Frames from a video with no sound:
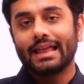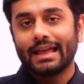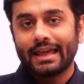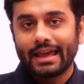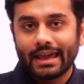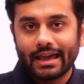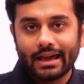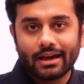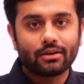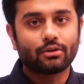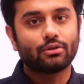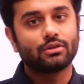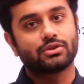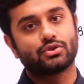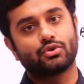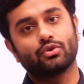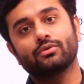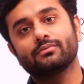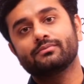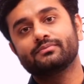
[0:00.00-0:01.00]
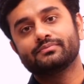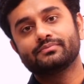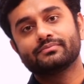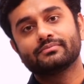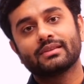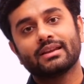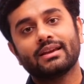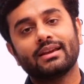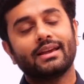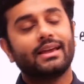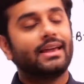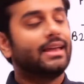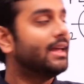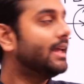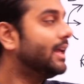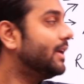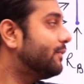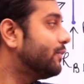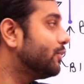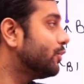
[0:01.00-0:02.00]
Here also,
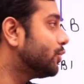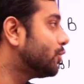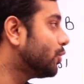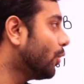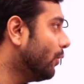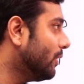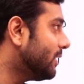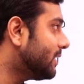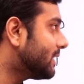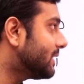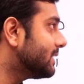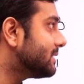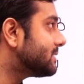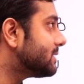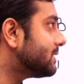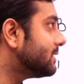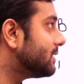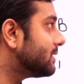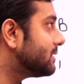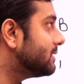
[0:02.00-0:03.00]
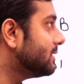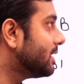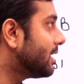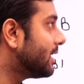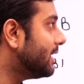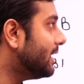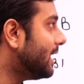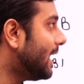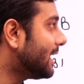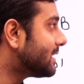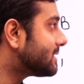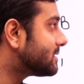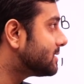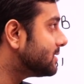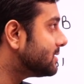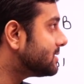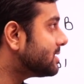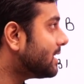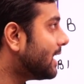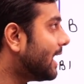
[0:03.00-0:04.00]
if you don't consider the
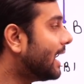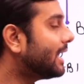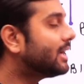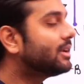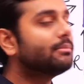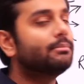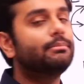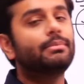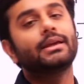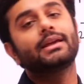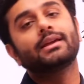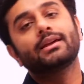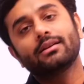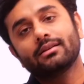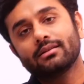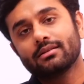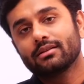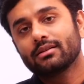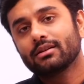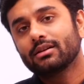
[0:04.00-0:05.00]
reactions at B,